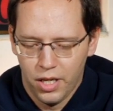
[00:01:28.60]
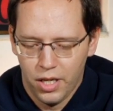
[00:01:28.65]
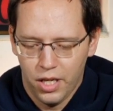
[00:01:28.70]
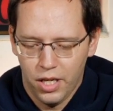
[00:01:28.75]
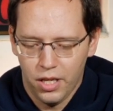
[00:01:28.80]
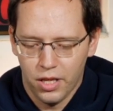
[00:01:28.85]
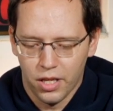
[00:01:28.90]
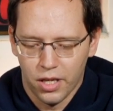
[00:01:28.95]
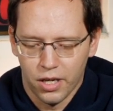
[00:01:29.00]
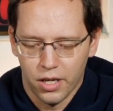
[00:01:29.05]

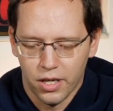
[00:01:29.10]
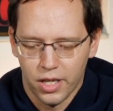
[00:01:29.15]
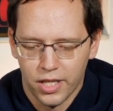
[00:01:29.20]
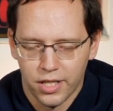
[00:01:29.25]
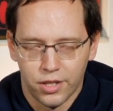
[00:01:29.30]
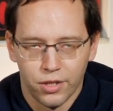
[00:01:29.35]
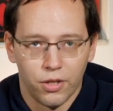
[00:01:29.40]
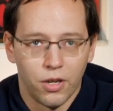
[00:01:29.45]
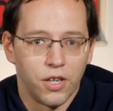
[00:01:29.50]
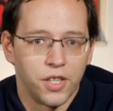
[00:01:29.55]
in there
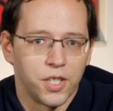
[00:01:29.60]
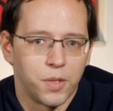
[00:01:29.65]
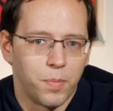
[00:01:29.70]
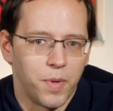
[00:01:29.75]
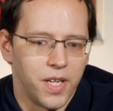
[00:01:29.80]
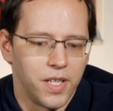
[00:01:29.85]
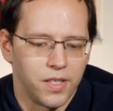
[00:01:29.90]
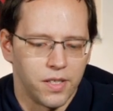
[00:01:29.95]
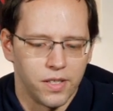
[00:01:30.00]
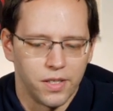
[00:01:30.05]
as there are
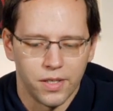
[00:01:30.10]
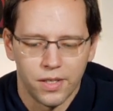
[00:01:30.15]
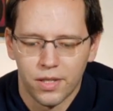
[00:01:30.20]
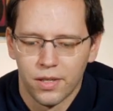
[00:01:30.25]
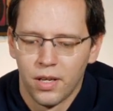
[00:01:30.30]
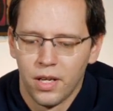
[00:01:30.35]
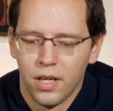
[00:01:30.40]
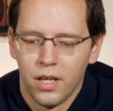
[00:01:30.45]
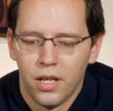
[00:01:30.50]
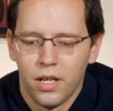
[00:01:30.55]
spaces.
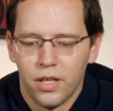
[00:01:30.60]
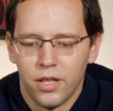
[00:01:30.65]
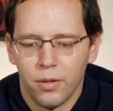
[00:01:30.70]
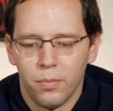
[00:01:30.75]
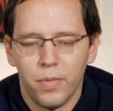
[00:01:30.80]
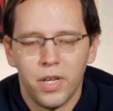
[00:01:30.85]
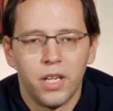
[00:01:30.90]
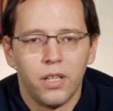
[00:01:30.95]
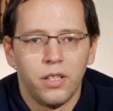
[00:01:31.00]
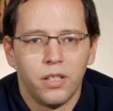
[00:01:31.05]
The
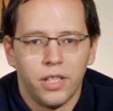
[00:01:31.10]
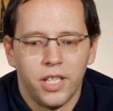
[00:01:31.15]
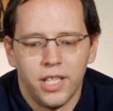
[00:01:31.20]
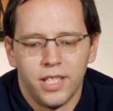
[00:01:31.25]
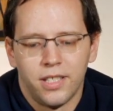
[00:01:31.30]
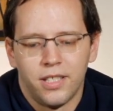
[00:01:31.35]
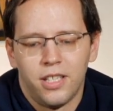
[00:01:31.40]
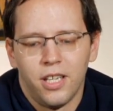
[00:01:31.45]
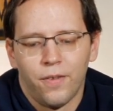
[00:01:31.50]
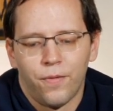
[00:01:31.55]
middle
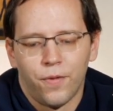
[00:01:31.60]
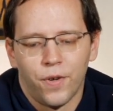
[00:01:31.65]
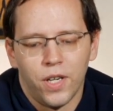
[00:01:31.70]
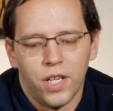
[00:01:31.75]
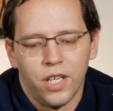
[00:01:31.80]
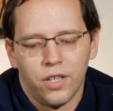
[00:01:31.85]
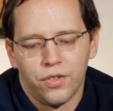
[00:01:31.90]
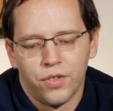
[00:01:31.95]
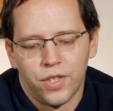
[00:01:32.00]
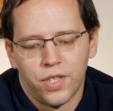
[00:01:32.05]
is
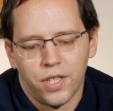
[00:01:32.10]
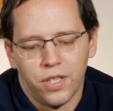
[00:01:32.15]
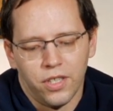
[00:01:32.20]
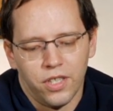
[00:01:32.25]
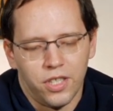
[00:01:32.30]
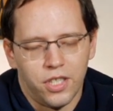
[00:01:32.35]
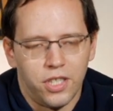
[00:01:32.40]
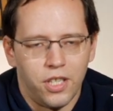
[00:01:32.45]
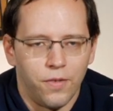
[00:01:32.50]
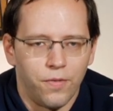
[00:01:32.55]
different.
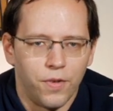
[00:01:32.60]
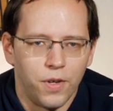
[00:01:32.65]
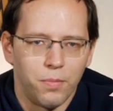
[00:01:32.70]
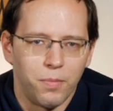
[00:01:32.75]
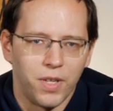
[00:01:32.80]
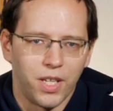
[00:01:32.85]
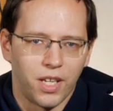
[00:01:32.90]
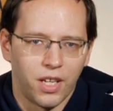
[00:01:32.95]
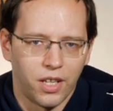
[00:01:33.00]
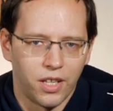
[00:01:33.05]
Yggdrasil is
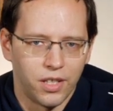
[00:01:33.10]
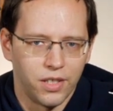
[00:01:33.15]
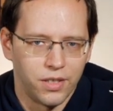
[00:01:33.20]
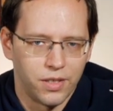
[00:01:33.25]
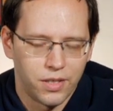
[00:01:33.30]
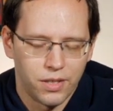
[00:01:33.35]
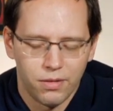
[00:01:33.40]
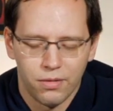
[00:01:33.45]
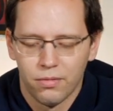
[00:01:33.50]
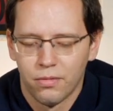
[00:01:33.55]
different
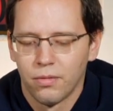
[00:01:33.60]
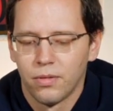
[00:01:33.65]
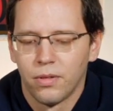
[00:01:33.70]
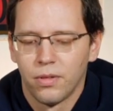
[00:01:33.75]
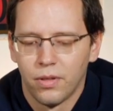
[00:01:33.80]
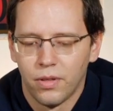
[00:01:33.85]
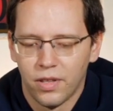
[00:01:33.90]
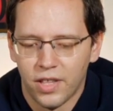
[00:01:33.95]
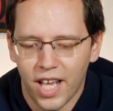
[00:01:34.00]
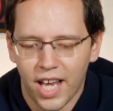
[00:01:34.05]
because
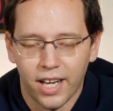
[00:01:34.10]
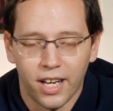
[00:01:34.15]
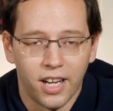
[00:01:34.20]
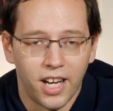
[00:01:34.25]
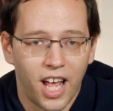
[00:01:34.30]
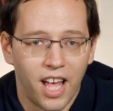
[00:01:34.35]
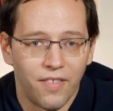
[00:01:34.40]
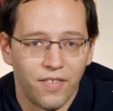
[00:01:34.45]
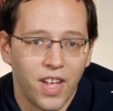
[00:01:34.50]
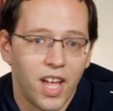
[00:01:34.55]
that
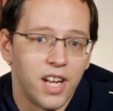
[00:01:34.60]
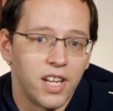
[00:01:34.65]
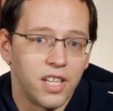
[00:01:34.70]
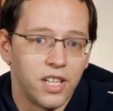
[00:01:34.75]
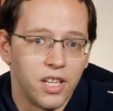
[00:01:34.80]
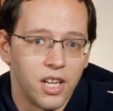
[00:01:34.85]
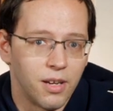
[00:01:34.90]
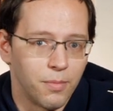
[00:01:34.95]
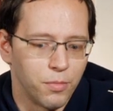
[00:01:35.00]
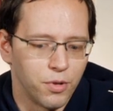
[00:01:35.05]
can have any
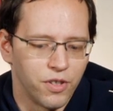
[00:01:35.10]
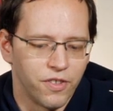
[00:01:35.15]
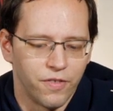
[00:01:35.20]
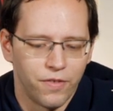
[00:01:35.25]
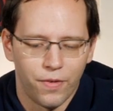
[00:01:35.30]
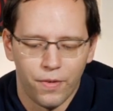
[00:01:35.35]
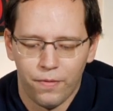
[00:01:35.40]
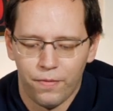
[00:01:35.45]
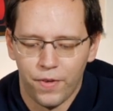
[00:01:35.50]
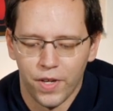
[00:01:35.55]
number
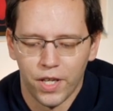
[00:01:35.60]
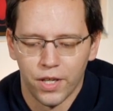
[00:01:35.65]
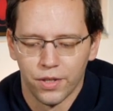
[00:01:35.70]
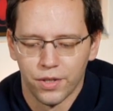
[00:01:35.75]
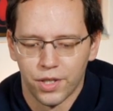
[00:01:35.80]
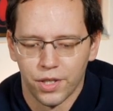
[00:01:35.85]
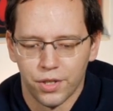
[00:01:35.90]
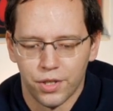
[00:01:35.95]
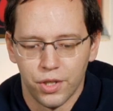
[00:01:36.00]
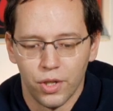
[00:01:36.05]
of
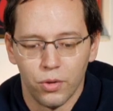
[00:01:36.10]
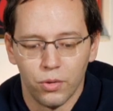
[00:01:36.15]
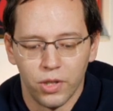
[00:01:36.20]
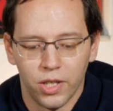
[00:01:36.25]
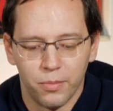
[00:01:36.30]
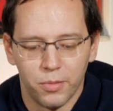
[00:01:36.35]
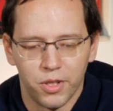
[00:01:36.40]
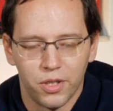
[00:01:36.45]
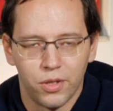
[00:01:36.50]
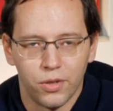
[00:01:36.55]
figures. There's no
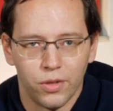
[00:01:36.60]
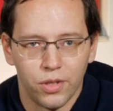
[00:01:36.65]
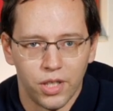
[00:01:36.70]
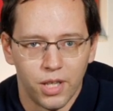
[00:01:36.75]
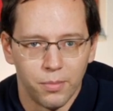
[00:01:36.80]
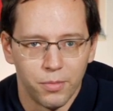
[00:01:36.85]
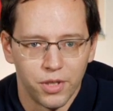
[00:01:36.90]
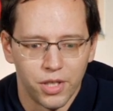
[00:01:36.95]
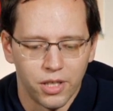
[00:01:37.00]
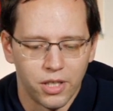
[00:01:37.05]
limit to the
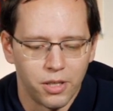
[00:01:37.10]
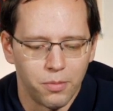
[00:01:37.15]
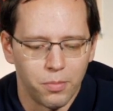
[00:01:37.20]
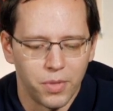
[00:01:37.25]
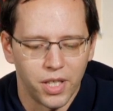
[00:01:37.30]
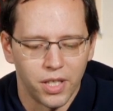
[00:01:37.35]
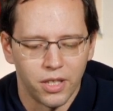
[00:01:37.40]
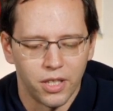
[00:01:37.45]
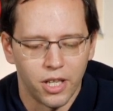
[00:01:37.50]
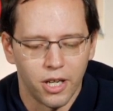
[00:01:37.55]
number that can
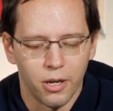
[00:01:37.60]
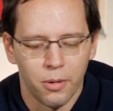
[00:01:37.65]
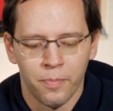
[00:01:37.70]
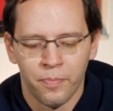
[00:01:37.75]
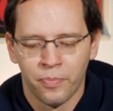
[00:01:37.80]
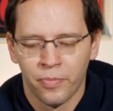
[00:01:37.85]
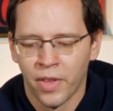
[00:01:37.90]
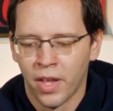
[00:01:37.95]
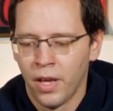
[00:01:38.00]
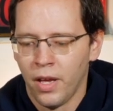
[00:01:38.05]
be in there.
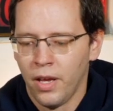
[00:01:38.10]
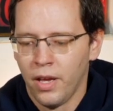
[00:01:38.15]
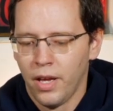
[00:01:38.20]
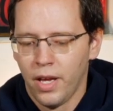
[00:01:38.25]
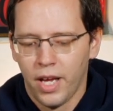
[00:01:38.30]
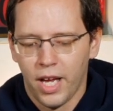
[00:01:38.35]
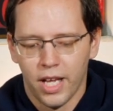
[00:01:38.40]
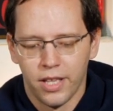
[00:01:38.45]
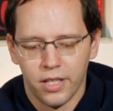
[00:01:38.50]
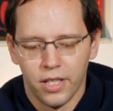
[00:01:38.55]

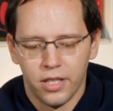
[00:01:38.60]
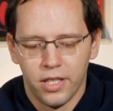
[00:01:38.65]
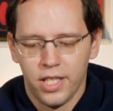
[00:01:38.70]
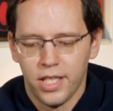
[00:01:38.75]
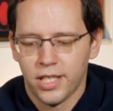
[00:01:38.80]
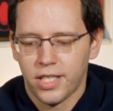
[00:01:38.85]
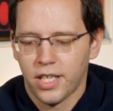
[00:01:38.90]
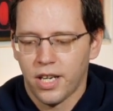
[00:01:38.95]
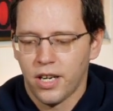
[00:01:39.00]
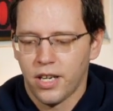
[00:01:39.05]
And then
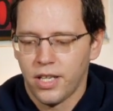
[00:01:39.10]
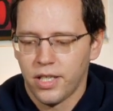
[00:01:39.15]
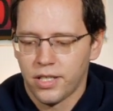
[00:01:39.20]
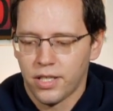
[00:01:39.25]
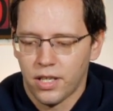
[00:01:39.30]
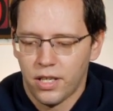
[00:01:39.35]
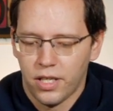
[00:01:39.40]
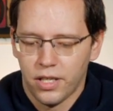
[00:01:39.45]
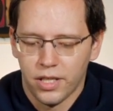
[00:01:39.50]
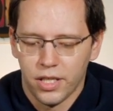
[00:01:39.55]
these
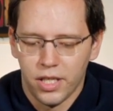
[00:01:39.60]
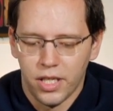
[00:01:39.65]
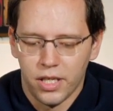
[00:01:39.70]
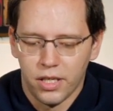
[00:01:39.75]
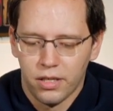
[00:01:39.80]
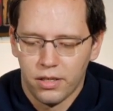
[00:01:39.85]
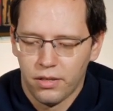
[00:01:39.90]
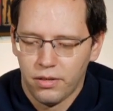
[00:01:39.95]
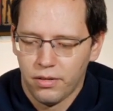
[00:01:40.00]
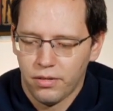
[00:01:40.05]
areas on the